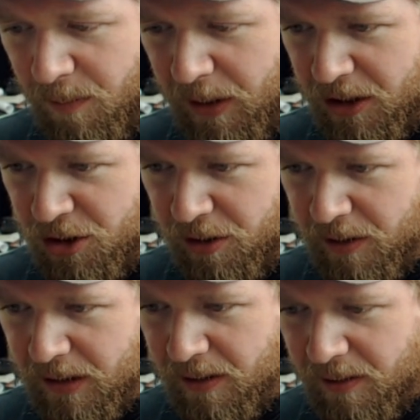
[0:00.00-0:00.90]
the
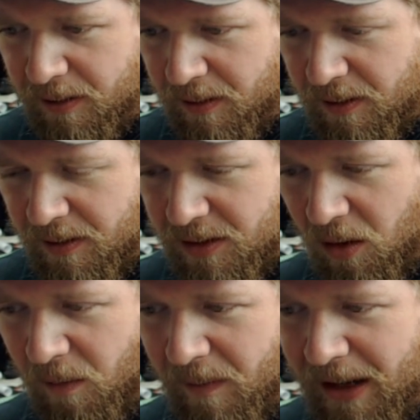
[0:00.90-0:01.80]
pictures.
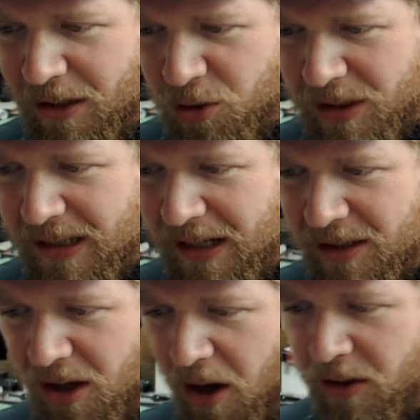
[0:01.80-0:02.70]
So, interesting
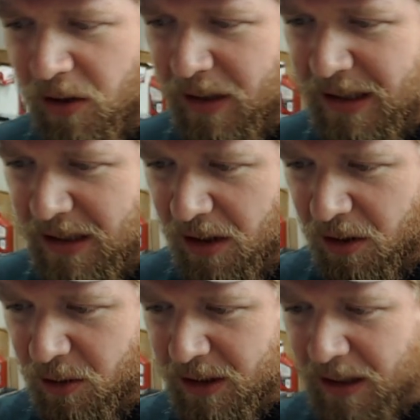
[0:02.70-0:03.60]
guitar. So this is an
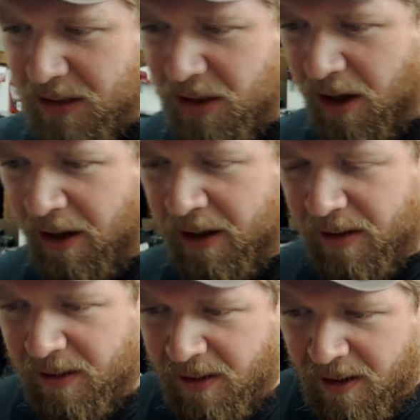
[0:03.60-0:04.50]
acoustic guitar,
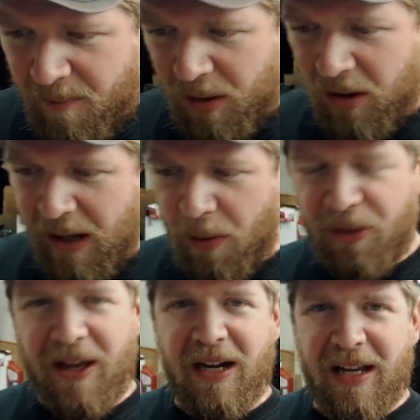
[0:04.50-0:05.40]
but look how
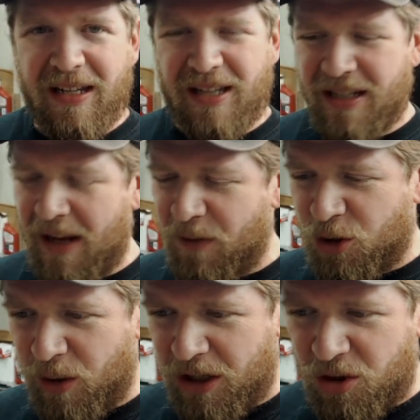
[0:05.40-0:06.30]
thin it is. Doesn't have a
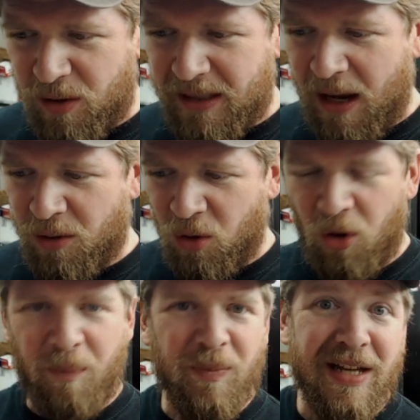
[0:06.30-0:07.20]
traditional sound
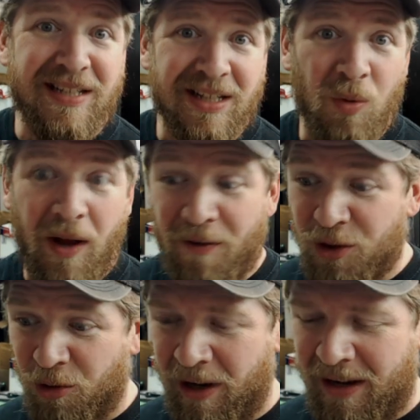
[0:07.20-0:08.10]
hole. It's a
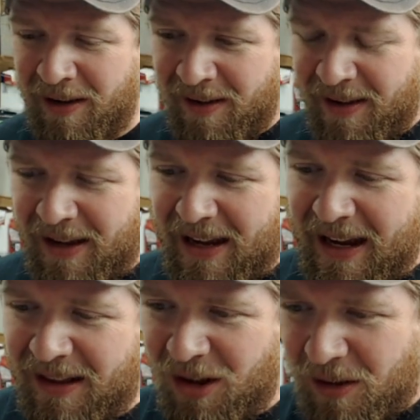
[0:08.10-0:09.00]
twelve-string.
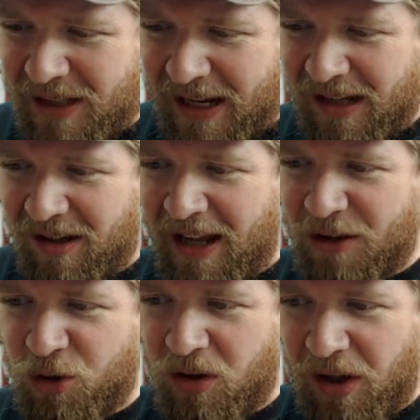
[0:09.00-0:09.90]
It looks like an
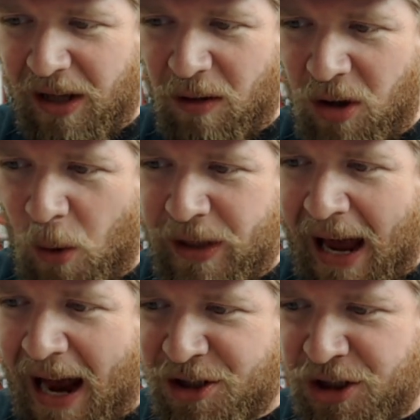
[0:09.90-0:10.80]
electric. Look at how low
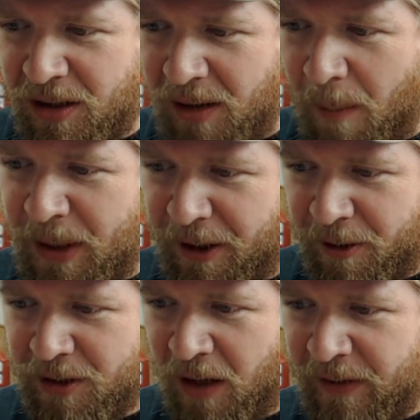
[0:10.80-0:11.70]
the action
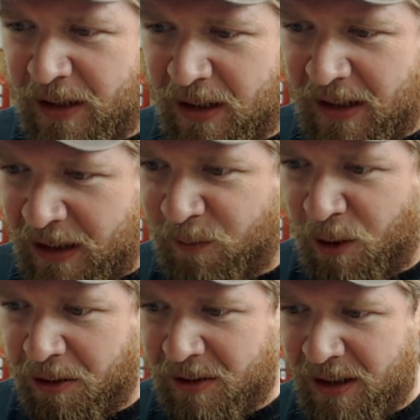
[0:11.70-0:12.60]
appears on these in these
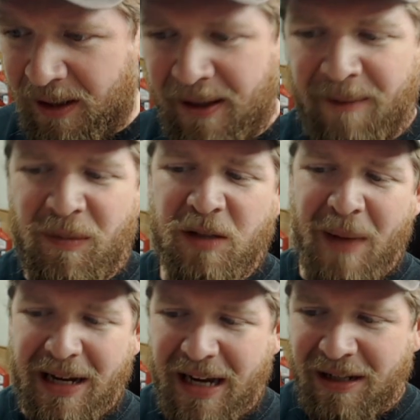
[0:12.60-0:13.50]
photos. It's
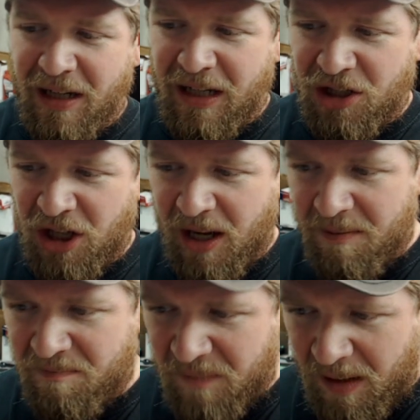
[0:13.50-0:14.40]
made in
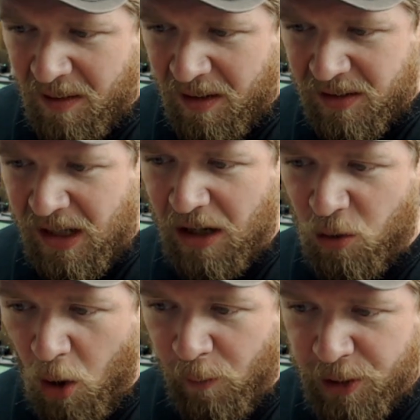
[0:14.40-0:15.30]
Indonesia. It's got
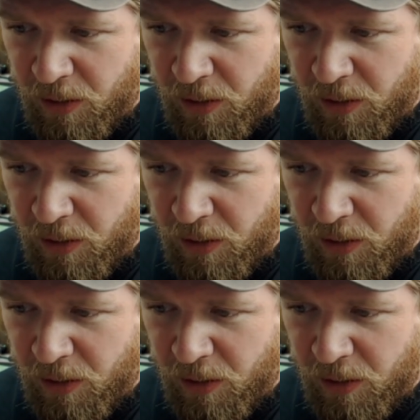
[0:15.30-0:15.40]
Grover